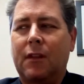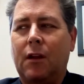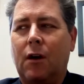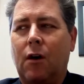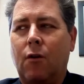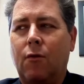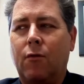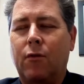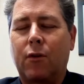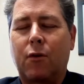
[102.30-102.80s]

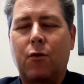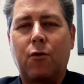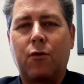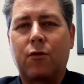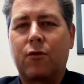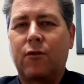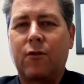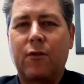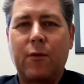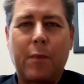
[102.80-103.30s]
over the
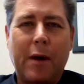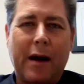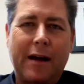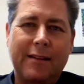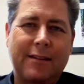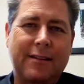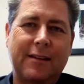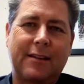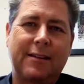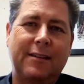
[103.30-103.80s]
course of
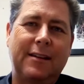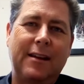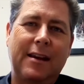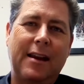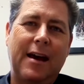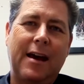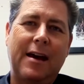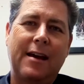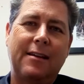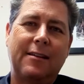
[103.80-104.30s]
about 60
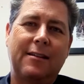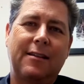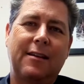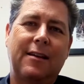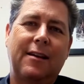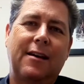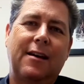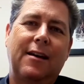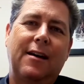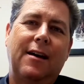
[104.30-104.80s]
days,
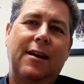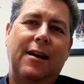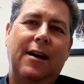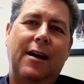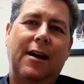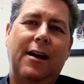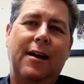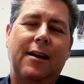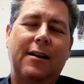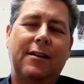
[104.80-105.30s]

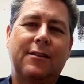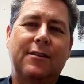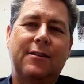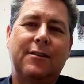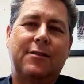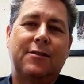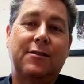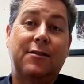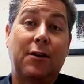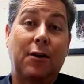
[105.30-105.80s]

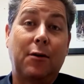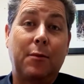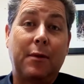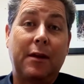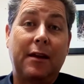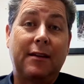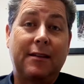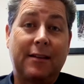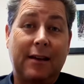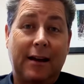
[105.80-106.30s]
so
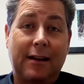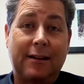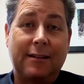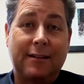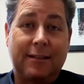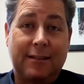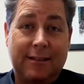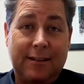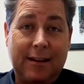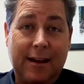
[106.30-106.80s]
many
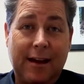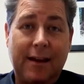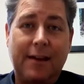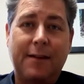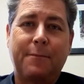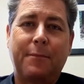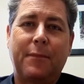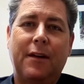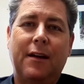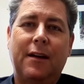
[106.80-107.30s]
scientists say.
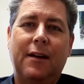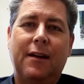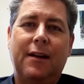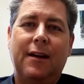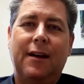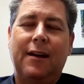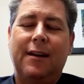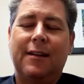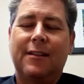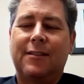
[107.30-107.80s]

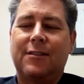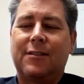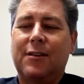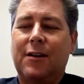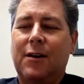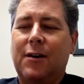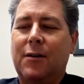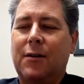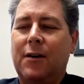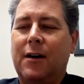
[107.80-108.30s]
And
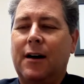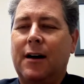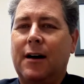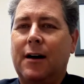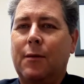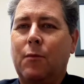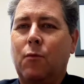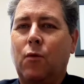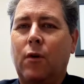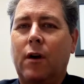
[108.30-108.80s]

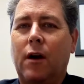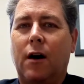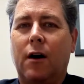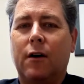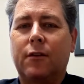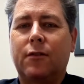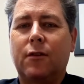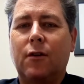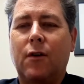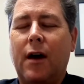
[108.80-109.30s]
so we
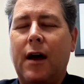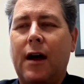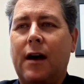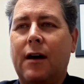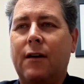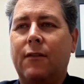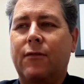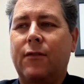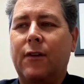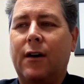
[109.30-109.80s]
also
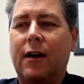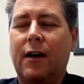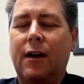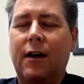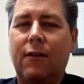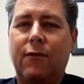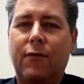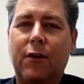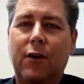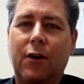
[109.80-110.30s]
have,
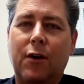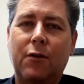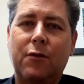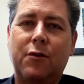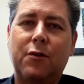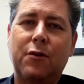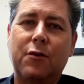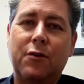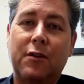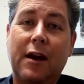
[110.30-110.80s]
if you go to
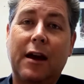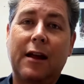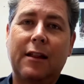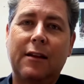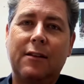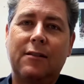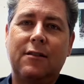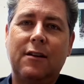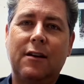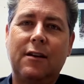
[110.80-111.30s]
your daily
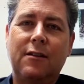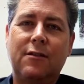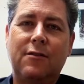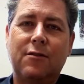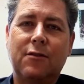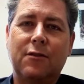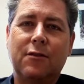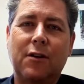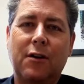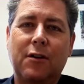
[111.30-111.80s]
sheets,
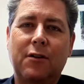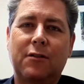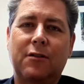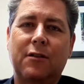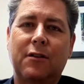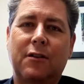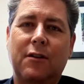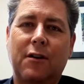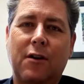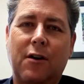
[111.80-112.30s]
you'll notice
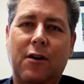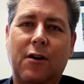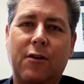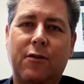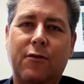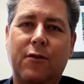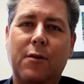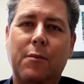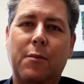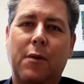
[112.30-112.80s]
that there are
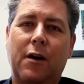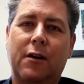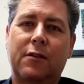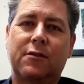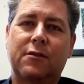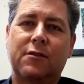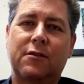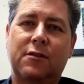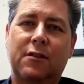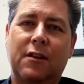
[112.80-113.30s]
3
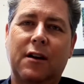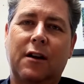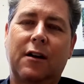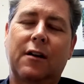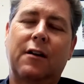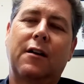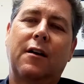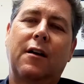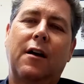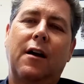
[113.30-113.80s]
boxes
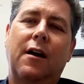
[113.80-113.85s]
there